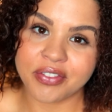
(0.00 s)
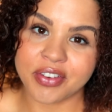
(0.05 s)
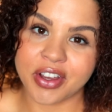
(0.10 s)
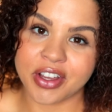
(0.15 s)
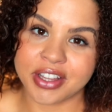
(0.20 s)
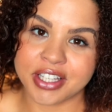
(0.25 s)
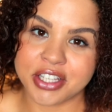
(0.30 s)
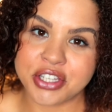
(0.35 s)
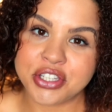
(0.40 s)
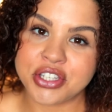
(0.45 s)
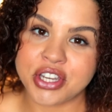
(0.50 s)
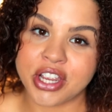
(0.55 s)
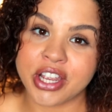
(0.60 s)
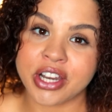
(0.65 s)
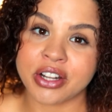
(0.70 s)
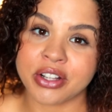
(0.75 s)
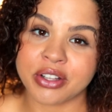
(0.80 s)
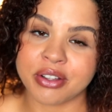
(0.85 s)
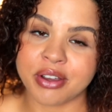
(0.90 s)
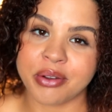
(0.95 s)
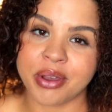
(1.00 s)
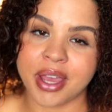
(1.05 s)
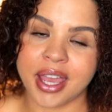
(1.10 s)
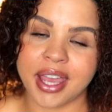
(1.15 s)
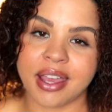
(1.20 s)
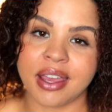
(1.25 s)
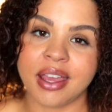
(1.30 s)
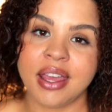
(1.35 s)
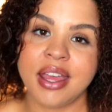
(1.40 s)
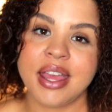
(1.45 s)
on this channel,
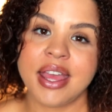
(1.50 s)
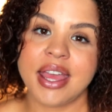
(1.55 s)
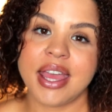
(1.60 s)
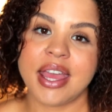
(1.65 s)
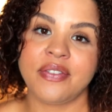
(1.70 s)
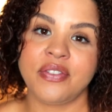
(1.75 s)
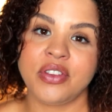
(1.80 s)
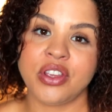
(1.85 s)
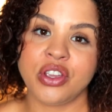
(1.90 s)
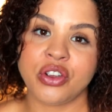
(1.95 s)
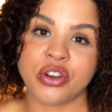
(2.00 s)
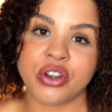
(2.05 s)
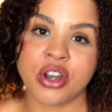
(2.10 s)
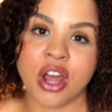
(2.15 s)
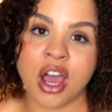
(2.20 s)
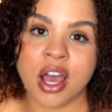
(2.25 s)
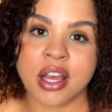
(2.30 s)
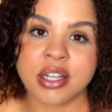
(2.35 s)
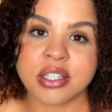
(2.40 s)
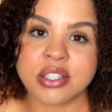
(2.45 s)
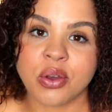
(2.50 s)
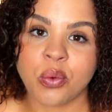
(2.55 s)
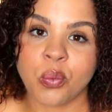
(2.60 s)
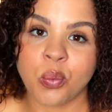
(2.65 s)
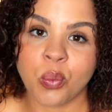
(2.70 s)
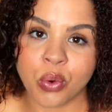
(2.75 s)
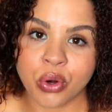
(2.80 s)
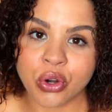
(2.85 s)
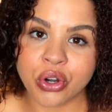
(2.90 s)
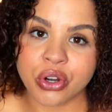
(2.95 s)
okay? If you're not
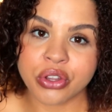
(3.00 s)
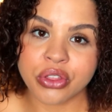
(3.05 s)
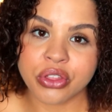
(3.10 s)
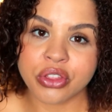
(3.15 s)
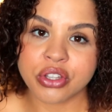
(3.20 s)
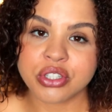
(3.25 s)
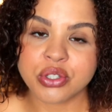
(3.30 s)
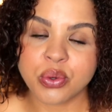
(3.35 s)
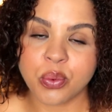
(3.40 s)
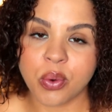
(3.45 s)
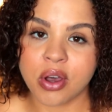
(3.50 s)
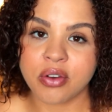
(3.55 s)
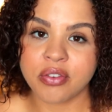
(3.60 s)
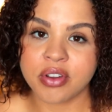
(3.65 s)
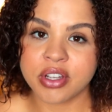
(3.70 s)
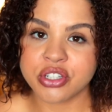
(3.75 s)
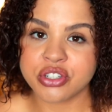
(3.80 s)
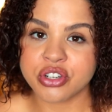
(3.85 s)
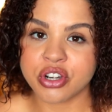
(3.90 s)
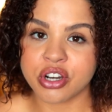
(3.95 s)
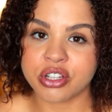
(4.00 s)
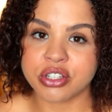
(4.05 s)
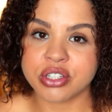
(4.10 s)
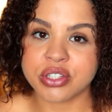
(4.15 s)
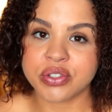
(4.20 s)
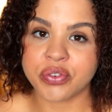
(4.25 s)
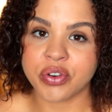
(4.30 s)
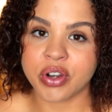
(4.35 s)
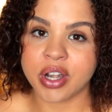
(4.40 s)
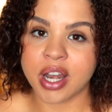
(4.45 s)
worth $1,200
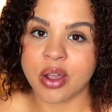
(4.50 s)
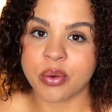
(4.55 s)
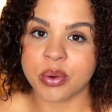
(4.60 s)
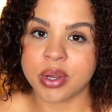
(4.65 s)
for an hour